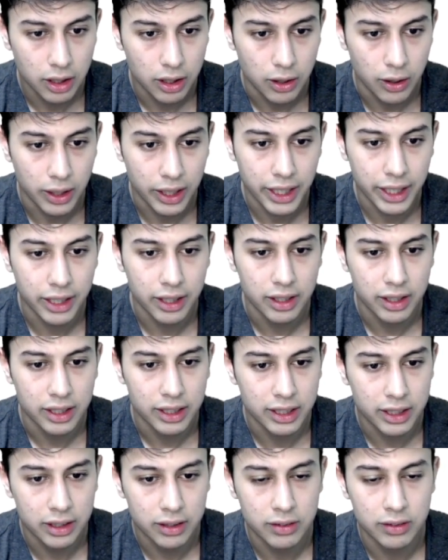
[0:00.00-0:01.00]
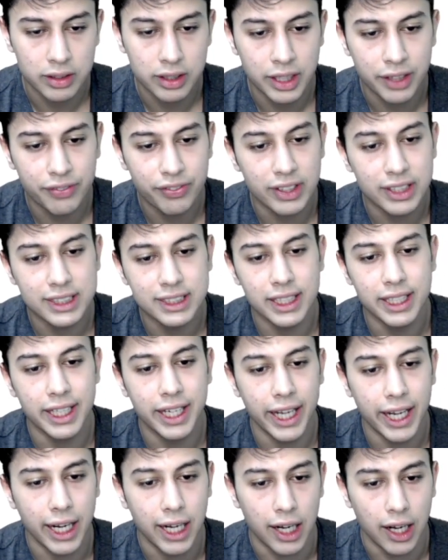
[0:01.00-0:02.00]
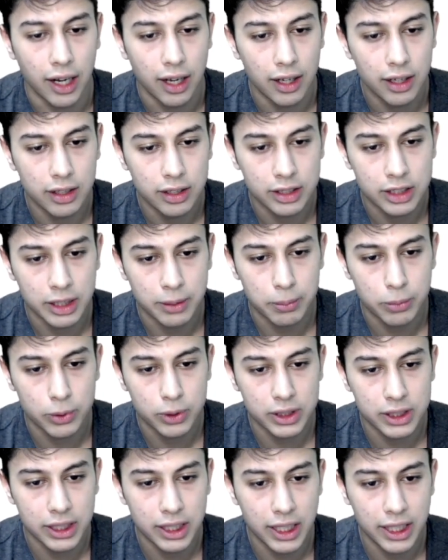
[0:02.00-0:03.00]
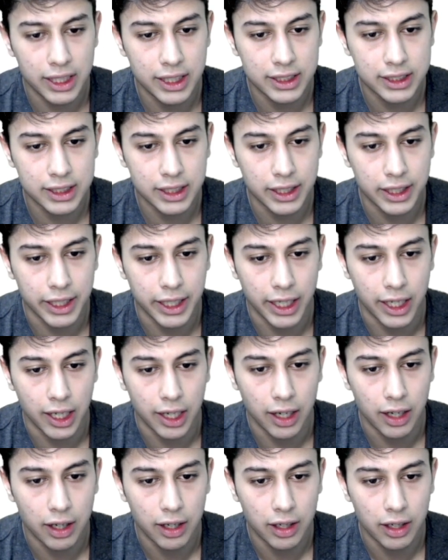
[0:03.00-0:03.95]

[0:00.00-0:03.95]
Alright, if it's a nail, supposedly it's a nail,